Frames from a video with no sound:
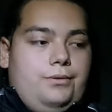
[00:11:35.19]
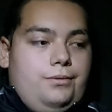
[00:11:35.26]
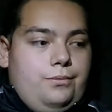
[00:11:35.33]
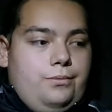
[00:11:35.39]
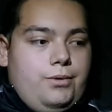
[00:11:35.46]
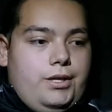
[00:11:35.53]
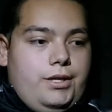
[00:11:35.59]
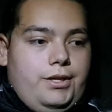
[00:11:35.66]

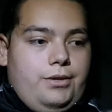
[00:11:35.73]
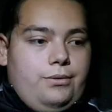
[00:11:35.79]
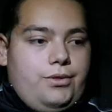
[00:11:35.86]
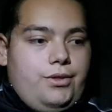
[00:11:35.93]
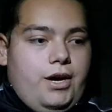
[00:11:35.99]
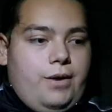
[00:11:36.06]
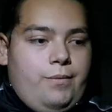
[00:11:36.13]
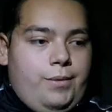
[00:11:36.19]
What, you
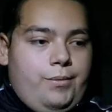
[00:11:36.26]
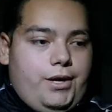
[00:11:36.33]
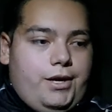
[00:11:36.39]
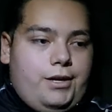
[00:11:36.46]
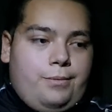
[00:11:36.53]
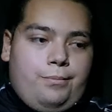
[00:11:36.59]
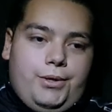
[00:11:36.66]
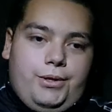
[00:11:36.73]
thought we were
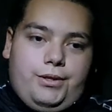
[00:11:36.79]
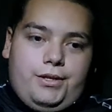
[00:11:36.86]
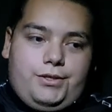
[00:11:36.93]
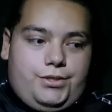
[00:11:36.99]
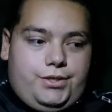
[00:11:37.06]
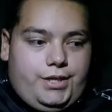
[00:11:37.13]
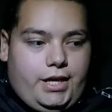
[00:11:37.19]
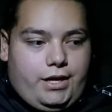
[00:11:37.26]
gonna build this
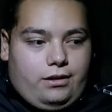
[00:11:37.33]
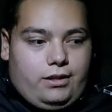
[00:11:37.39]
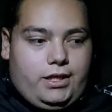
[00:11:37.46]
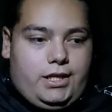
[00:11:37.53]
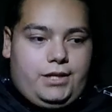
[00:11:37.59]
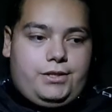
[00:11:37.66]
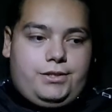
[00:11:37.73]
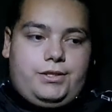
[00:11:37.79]
channel and
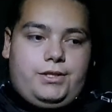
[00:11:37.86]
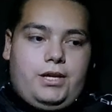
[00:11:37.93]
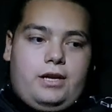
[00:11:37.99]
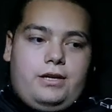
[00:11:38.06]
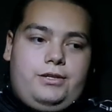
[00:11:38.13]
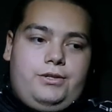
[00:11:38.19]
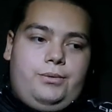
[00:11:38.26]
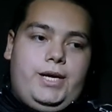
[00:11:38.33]
then just
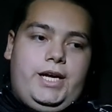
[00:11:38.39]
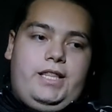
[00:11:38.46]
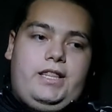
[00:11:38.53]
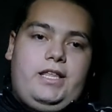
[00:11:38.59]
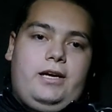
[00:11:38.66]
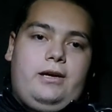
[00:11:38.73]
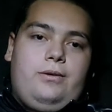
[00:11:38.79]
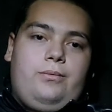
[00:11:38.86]
not do
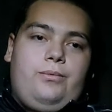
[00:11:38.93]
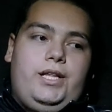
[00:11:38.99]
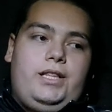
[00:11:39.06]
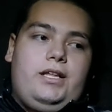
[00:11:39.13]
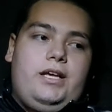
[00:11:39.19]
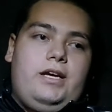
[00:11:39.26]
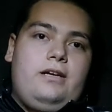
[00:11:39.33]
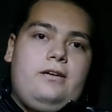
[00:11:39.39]
anything with
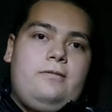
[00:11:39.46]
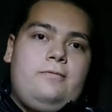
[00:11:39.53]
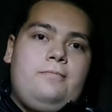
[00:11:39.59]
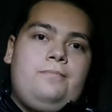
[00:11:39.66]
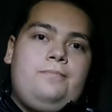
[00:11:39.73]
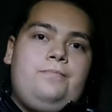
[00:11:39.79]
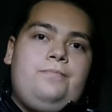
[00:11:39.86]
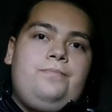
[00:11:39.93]
it?
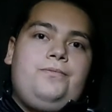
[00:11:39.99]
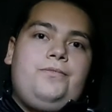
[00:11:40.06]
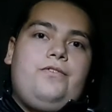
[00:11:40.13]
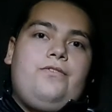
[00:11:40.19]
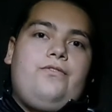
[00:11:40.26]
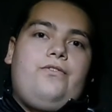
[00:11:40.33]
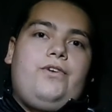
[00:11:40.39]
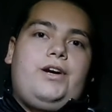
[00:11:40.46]

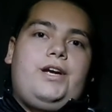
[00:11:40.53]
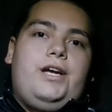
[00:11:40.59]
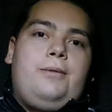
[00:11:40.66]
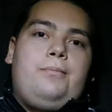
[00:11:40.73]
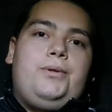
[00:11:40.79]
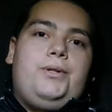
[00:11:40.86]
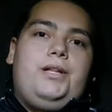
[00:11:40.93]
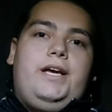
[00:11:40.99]

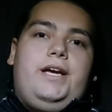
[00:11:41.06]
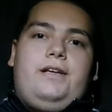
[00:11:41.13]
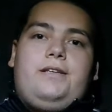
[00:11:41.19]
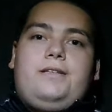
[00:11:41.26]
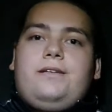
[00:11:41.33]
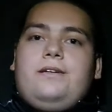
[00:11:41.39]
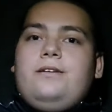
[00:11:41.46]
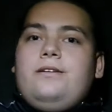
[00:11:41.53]
Fucking
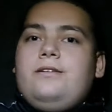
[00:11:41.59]
please.